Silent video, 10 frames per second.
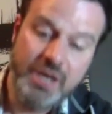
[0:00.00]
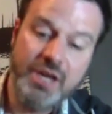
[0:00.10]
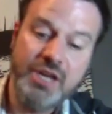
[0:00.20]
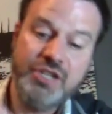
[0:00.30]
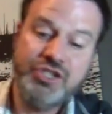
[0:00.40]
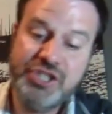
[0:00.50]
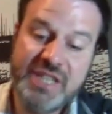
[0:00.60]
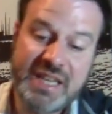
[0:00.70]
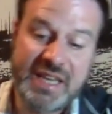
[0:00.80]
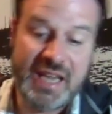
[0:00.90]

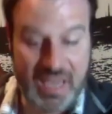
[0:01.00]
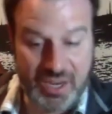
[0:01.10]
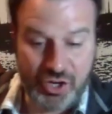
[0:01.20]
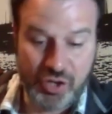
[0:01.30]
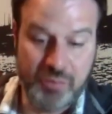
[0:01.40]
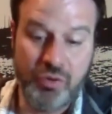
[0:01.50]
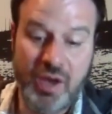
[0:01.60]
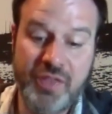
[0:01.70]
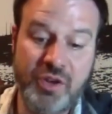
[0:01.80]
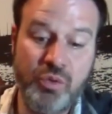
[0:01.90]
She and her
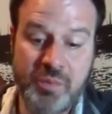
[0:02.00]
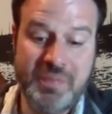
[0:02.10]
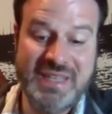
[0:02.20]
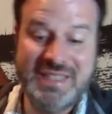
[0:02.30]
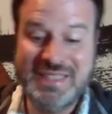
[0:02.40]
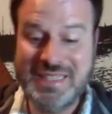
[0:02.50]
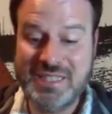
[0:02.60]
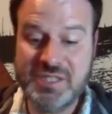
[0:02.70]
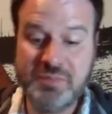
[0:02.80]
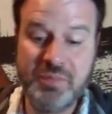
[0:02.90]
brother would be
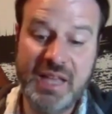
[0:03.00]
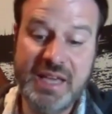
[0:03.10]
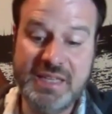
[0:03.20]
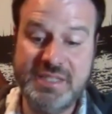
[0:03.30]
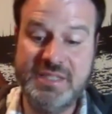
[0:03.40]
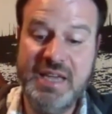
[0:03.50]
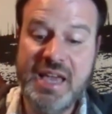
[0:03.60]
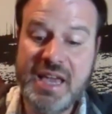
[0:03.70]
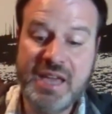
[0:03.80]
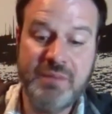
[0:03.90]
displaced
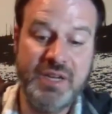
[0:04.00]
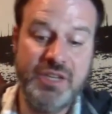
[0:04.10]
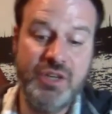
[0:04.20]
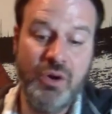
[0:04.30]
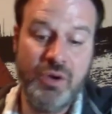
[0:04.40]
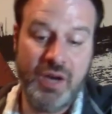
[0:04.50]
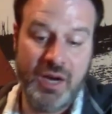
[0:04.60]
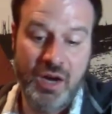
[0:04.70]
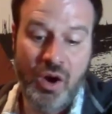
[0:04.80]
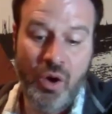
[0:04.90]
in
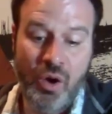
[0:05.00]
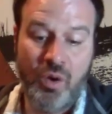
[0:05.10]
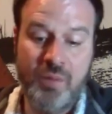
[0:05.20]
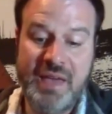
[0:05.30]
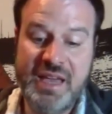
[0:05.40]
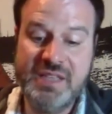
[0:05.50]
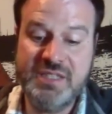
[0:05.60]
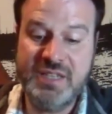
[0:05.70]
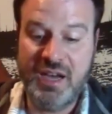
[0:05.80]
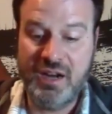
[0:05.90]
Minidoka or
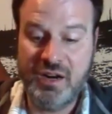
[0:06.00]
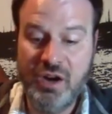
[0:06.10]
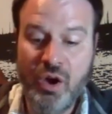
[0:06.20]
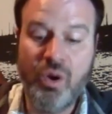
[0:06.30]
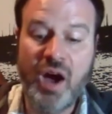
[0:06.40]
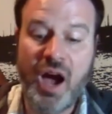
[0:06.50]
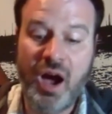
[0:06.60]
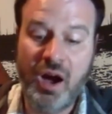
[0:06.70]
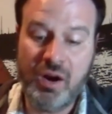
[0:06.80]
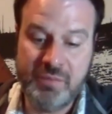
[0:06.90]
Manzanar or
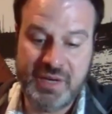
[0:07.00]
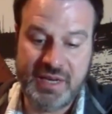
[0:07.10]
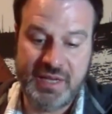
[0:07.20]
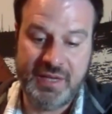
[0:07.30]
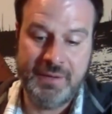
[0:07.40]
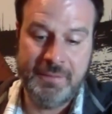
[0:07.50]
Harmony.